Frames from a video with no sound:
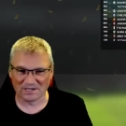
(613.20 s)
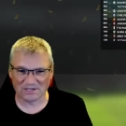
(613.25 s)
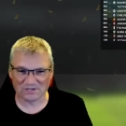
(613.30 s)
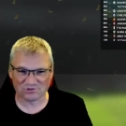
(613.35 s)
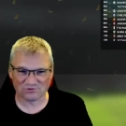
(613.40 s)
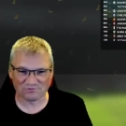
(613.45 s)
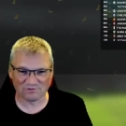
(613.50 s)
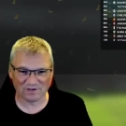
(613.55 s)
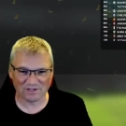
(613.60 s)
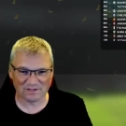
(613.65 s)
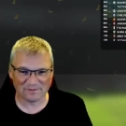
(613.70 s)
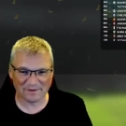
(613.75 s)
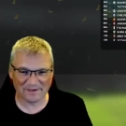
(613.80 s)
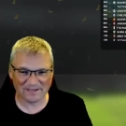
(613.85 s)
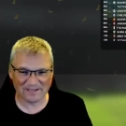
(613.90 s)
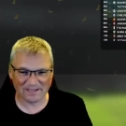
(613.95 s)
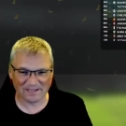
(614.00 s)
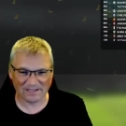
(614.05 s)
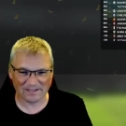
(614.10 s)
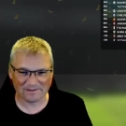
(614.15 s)
History in the
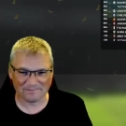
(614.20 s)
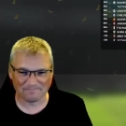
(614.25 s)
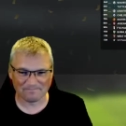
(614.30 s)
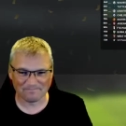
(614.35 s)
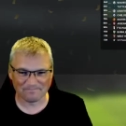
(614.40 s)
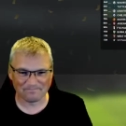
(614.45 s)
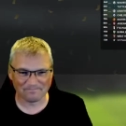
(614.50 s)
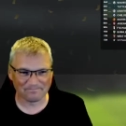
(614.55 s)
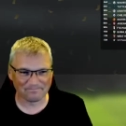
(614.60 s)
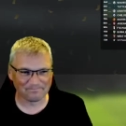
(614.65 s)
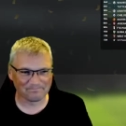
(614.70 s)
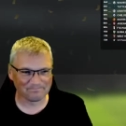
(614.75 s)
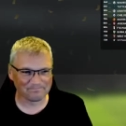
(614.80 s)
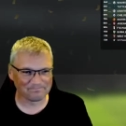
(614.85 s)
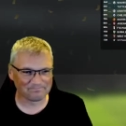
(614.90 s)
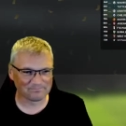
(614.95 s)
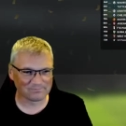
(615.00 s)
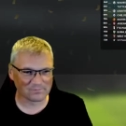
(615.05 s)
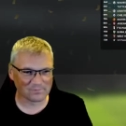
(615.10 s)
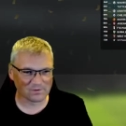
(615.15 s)
making.
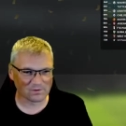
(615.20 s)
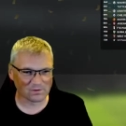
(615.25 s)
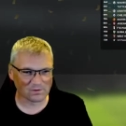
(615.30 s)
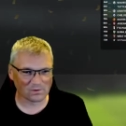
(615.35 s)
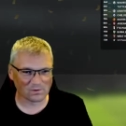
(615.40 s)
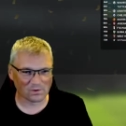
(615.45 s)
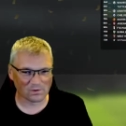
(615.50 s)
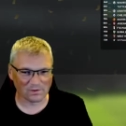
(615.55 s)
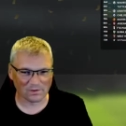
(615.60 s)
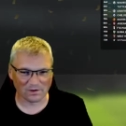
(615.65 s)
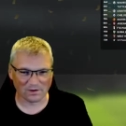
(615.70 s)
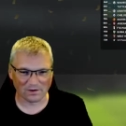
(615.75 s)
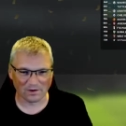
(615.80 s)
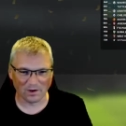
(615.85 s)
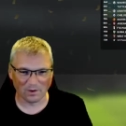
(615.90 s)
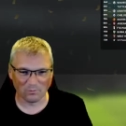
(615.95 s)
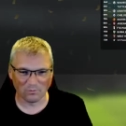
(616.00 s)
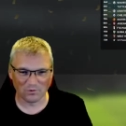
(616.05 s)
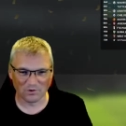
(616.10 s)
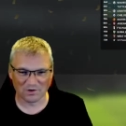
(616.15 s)
The
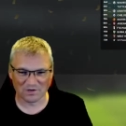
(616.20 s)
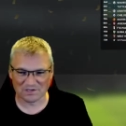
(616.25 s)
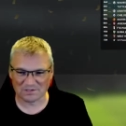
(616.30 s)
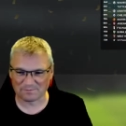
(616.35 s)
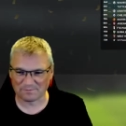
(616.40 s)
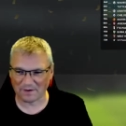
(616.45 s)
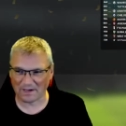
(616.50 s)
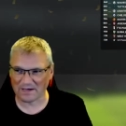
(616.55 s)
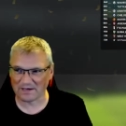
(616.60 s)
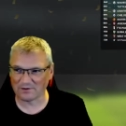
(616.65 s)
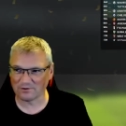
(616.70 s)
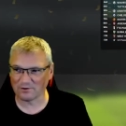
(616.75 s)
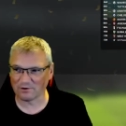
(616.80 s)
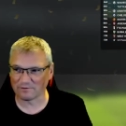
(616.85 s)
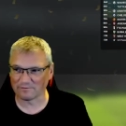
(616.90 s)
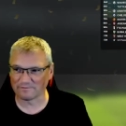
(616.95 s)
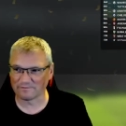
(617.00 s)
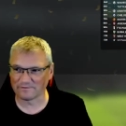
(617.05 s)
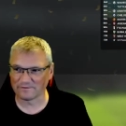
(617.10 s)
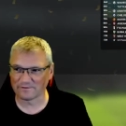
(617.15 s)
hard work has paid
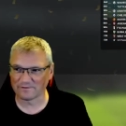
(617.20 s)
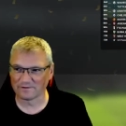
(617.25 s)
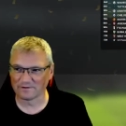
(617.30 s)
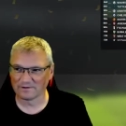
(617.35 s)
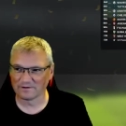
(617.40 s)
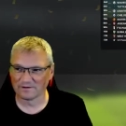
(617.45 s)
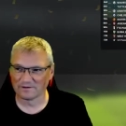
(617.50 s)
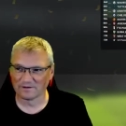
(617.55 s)
off.